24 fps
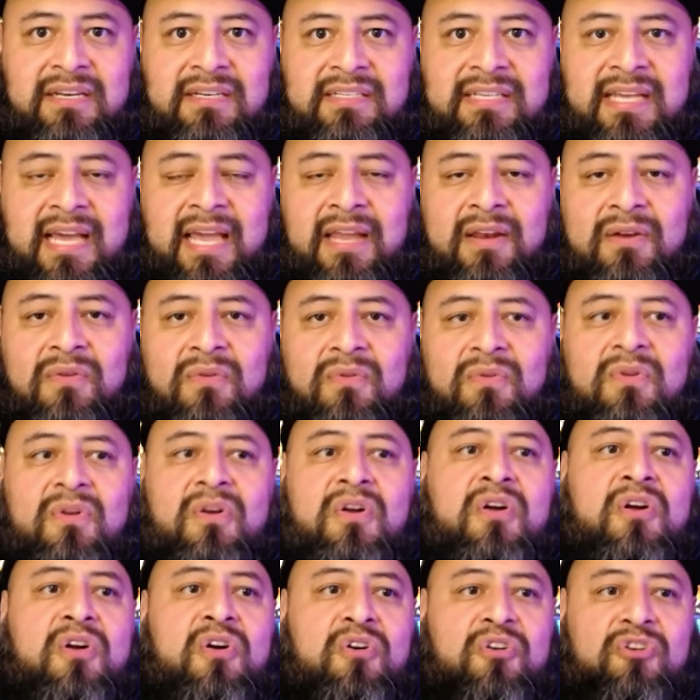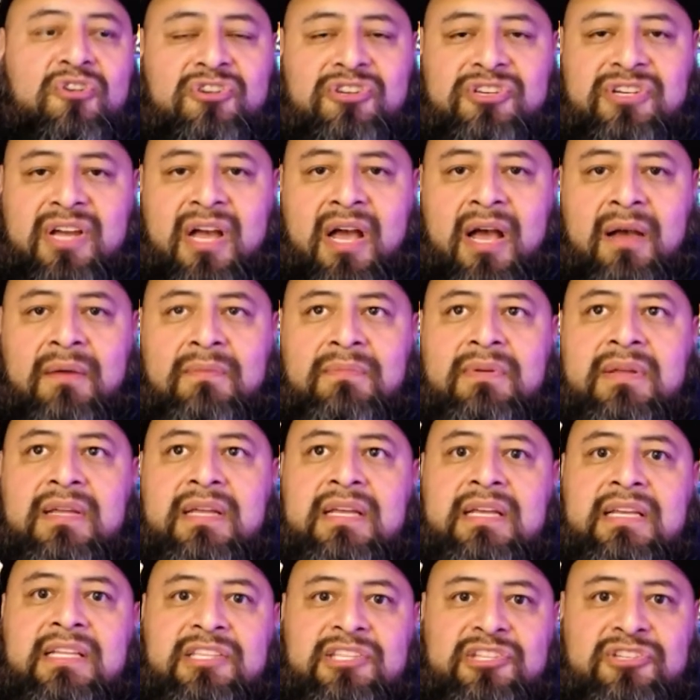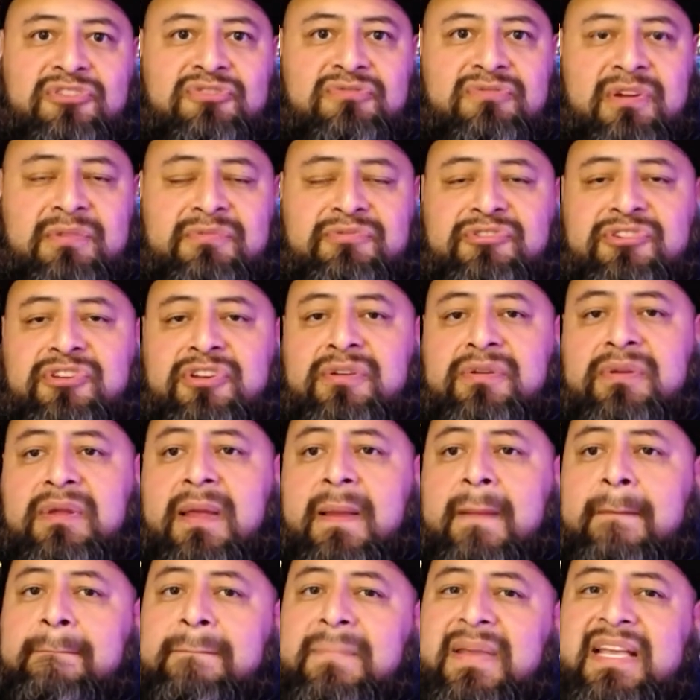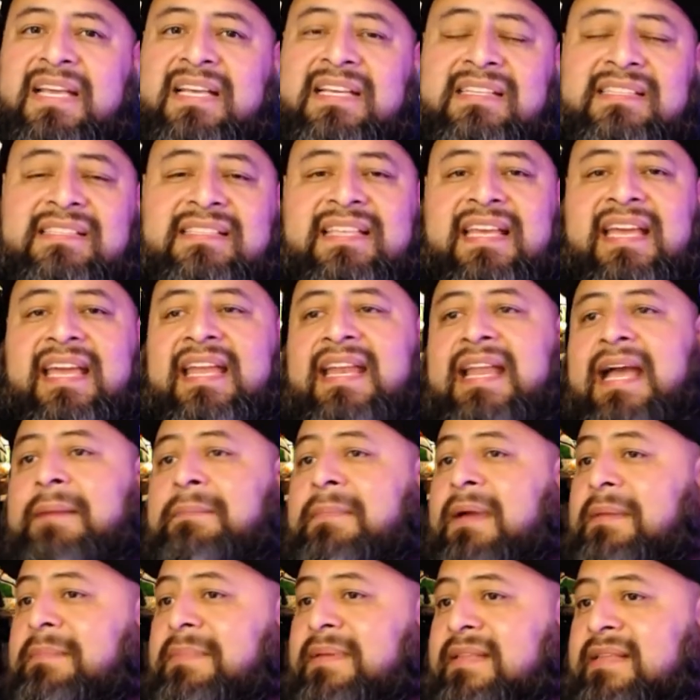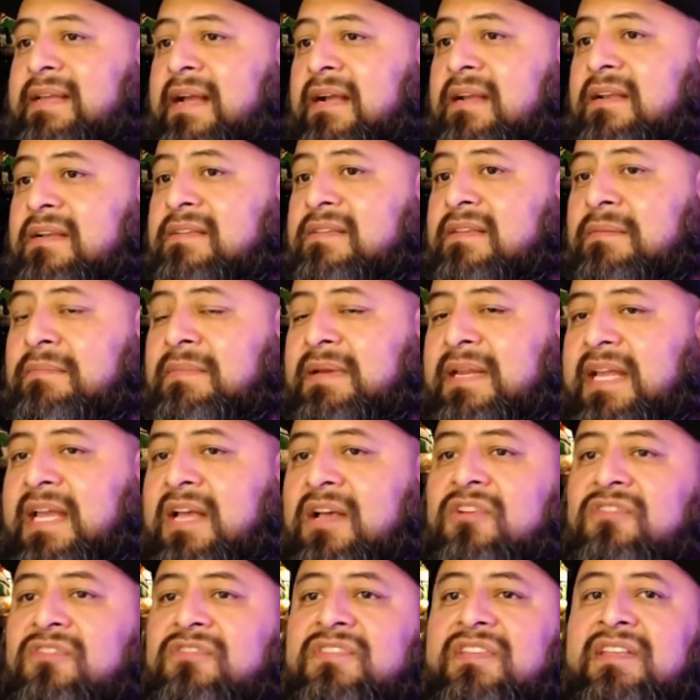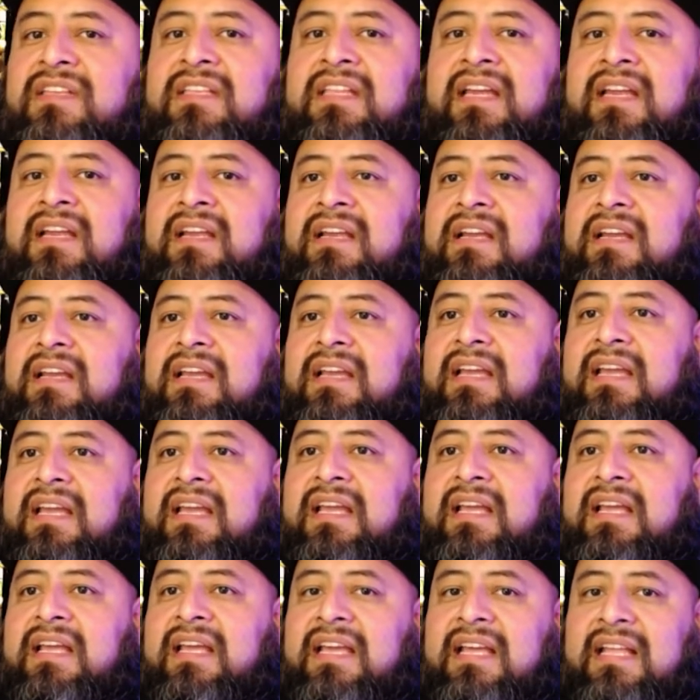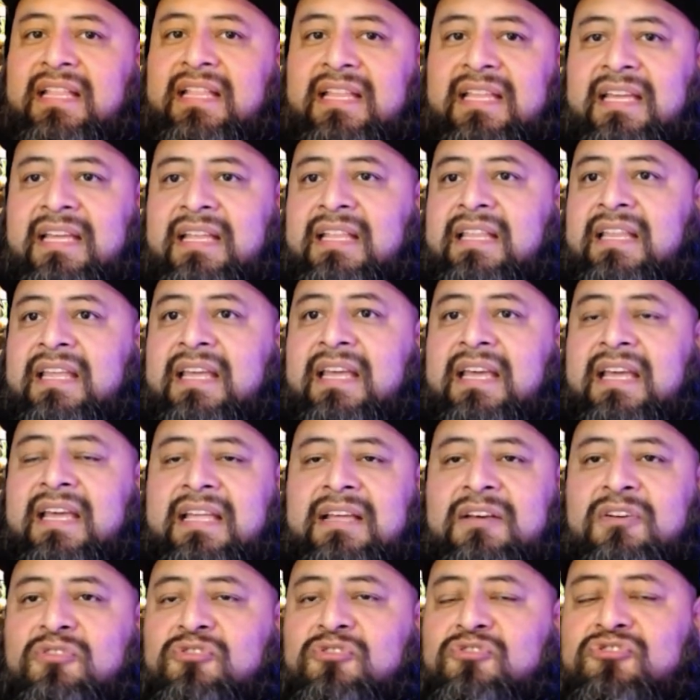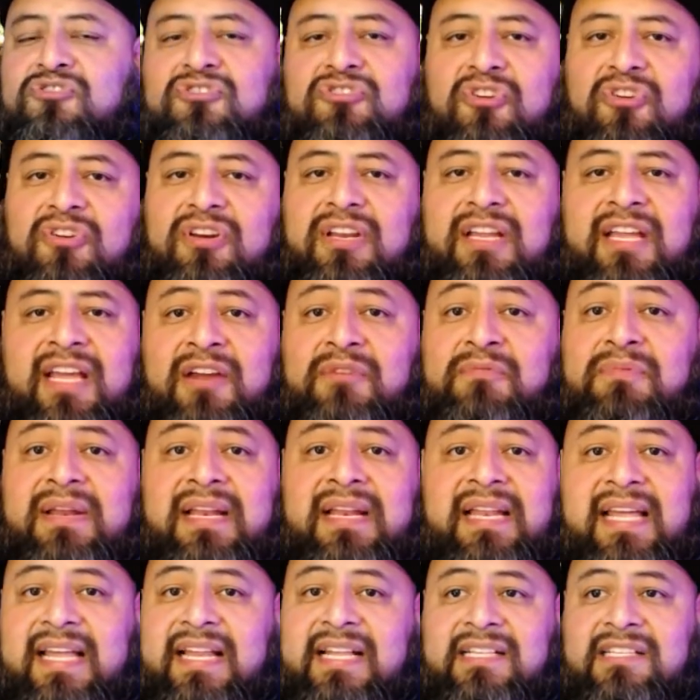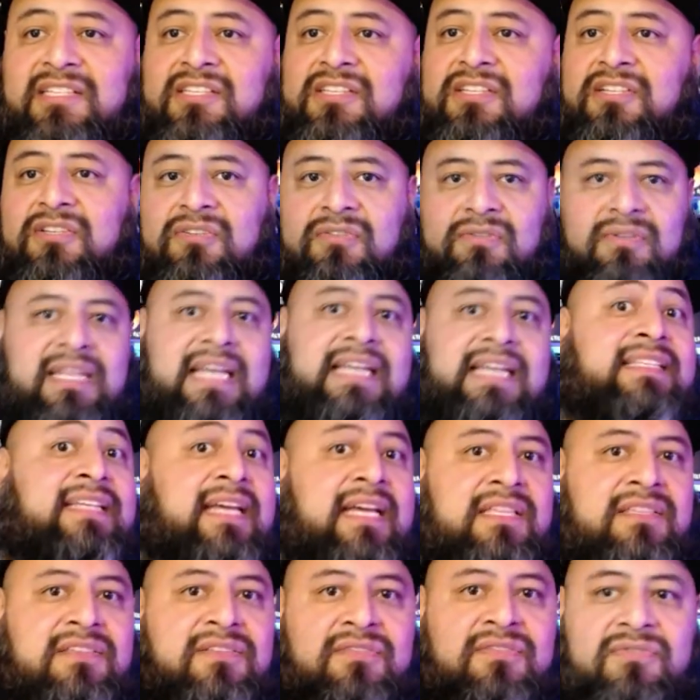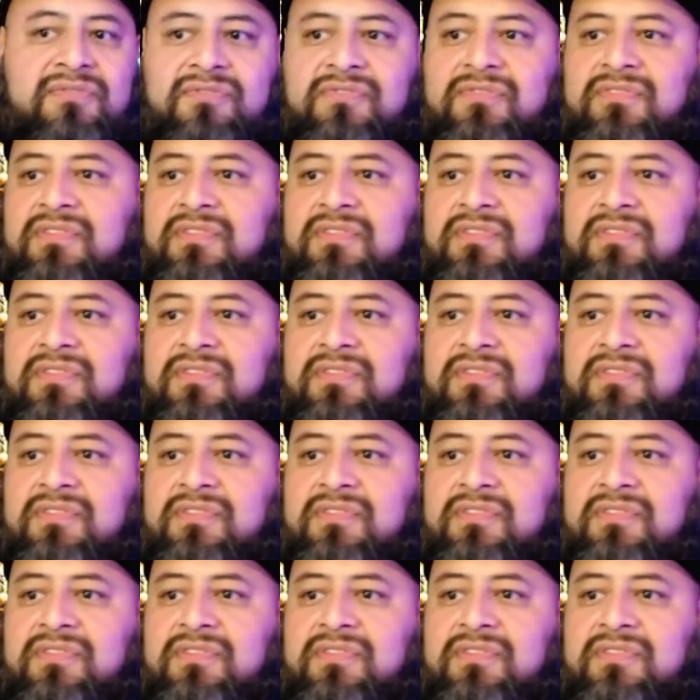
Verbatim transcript: title or job description because then I might be talking to somebody else, and they and and, and who's totally unrelated to like tattoos,